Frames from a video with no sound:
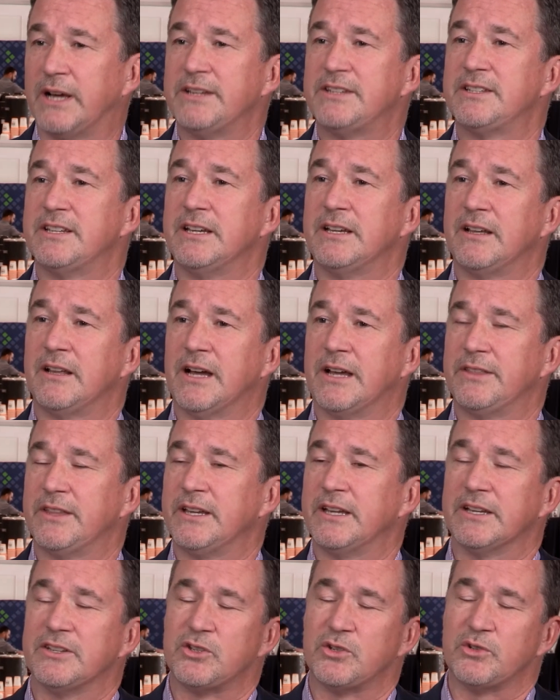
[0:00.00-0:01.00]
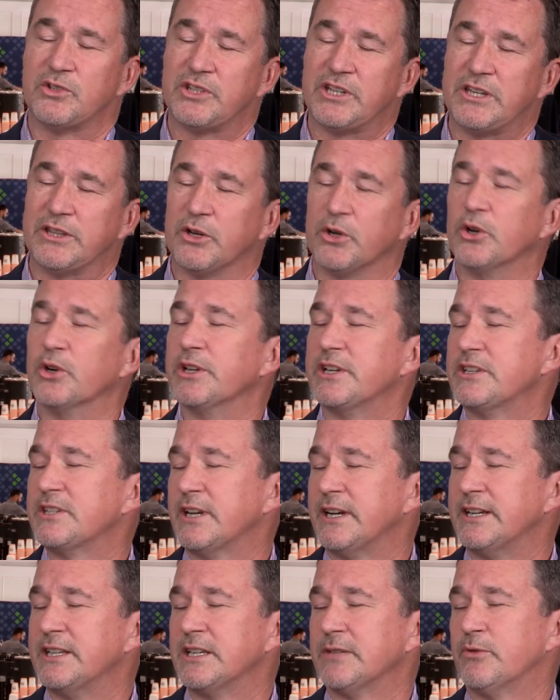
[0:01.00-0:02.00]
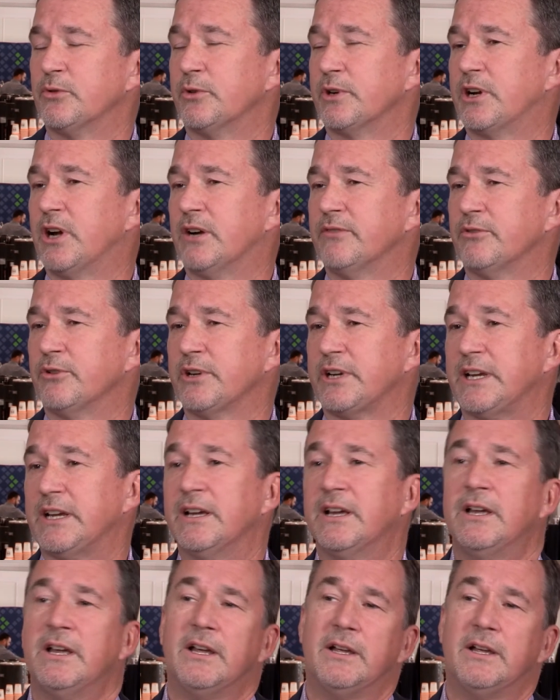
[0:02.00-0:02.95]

I think, I think as you see the early signs of a recovery,